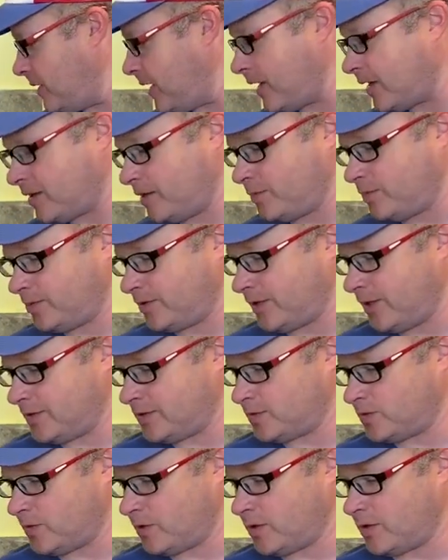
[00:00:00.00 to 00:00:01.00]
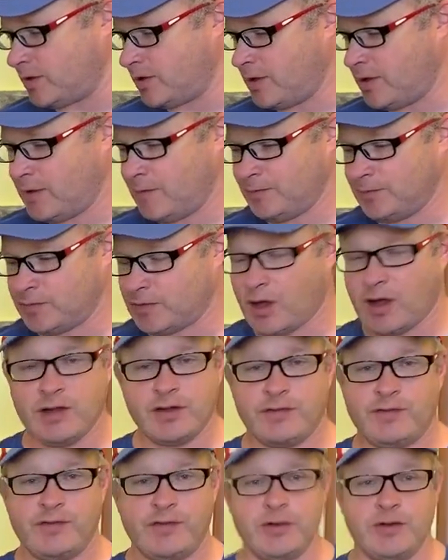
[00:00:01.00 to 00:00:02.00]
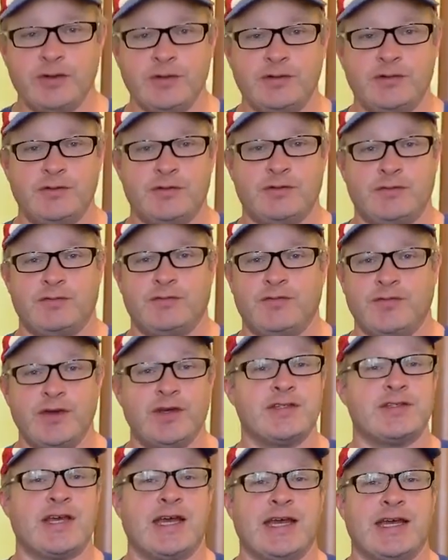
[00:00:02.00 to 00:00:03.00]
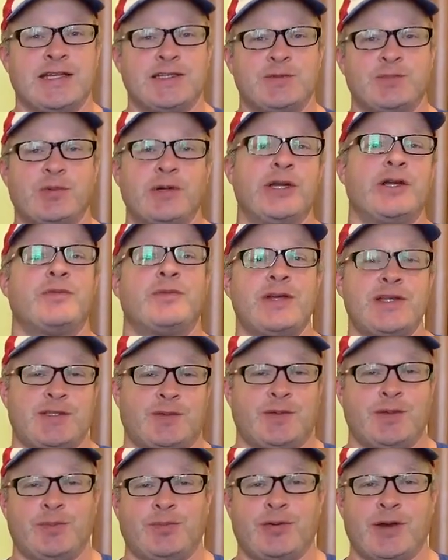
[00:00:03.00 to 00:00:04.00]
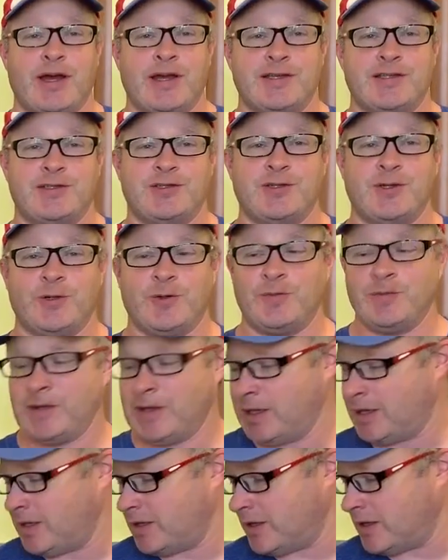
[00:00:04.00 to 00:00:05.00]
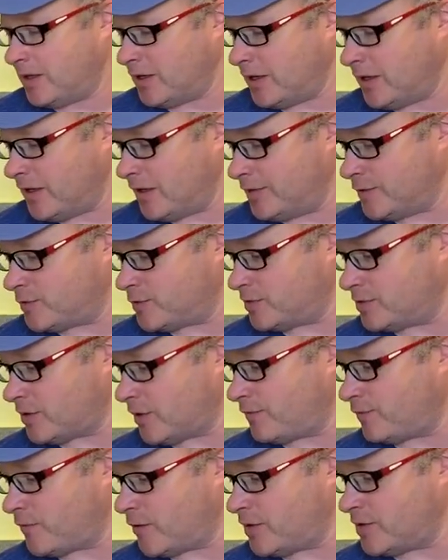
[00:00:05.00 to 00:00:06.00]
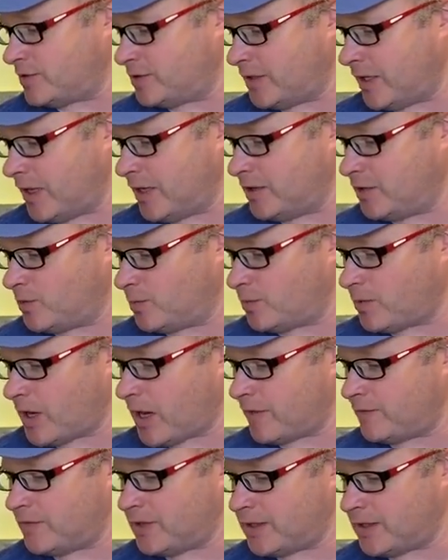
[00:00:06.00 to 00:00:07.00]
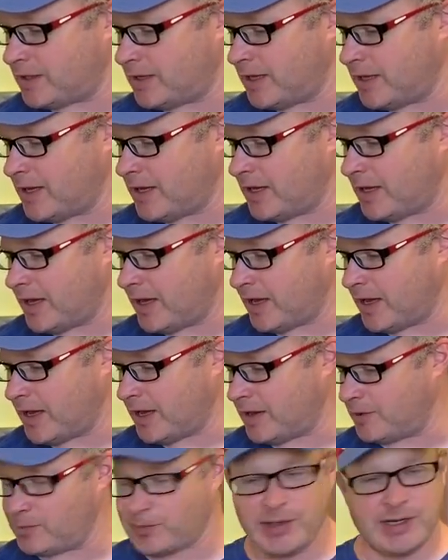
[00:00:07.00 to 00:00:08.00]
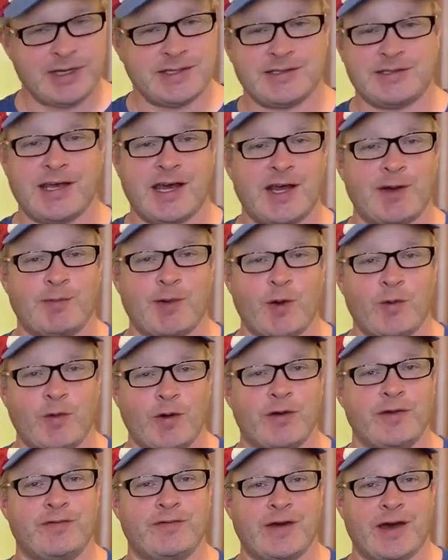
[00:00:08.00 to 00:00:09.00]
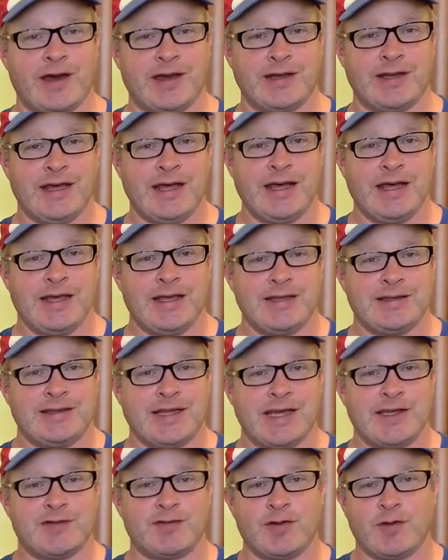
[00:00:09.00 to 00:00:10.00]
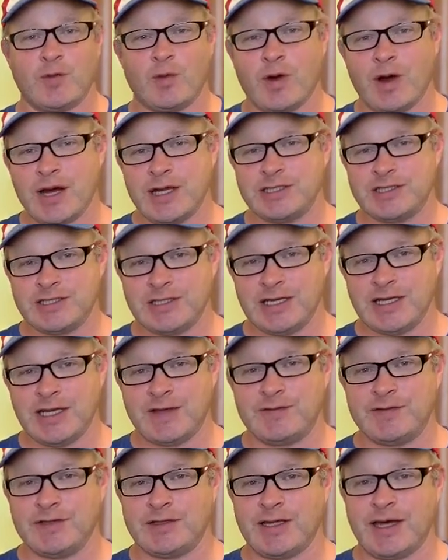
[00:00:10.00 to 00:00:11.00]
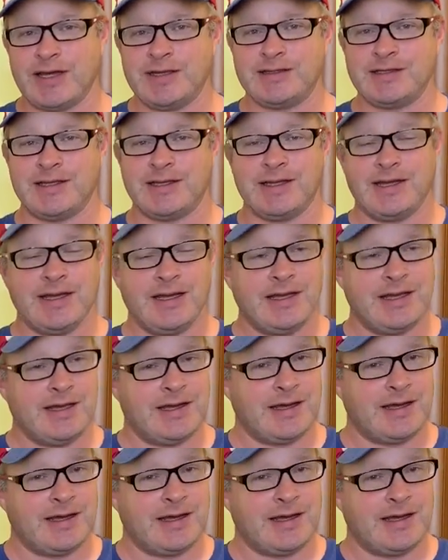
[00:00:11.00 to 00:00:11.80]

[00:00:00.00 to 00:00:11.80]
back in a place where all the food feels like it's pretty reasonably priced. So this was our first day in Dubrovnik, and pretty excited about what we find. Thanks for watching. If you liked it,